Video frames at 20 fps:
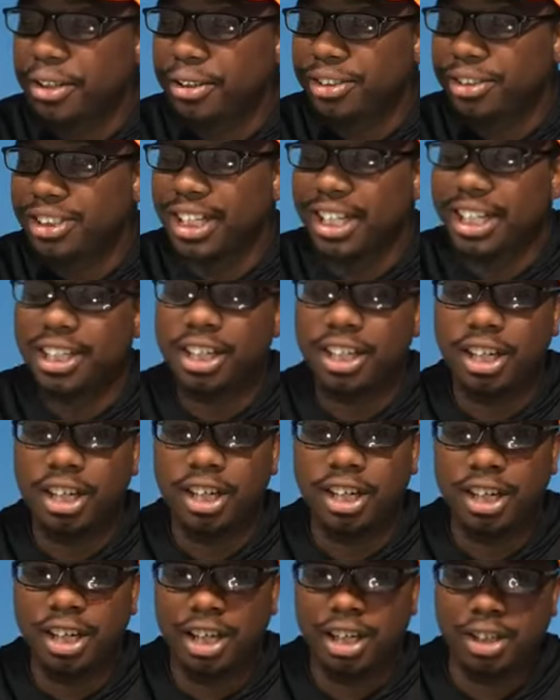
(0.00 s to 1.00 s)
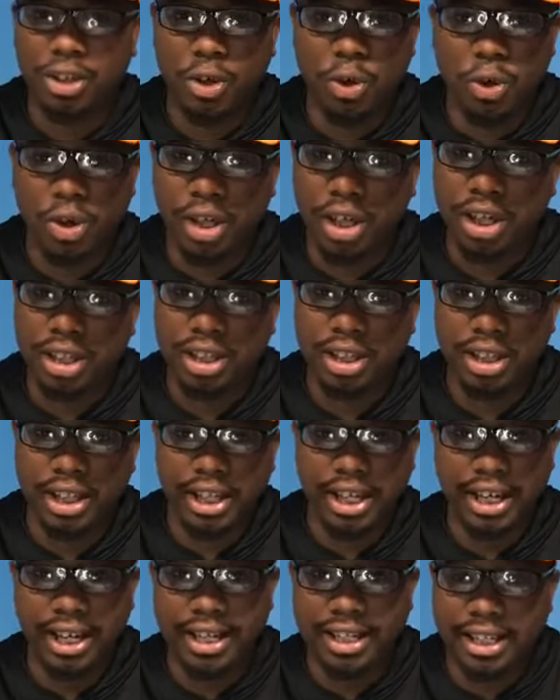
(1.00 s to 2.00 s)
sinker, cork,
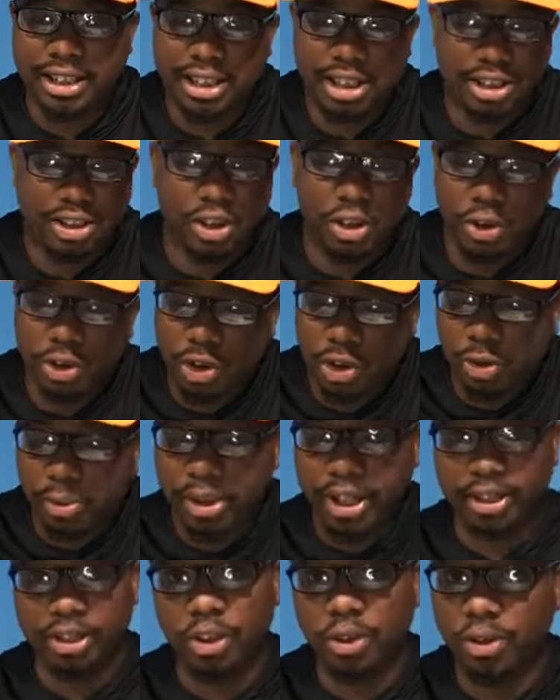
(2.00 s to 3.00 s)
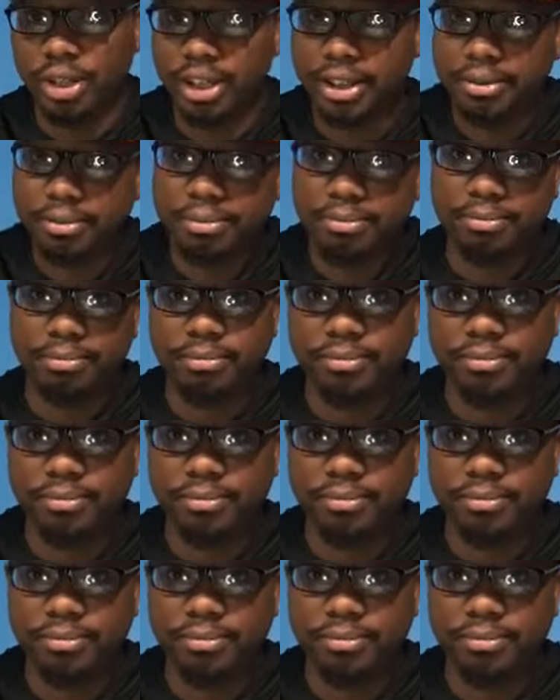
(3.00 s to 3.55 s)
and that's just the old school way of doing it.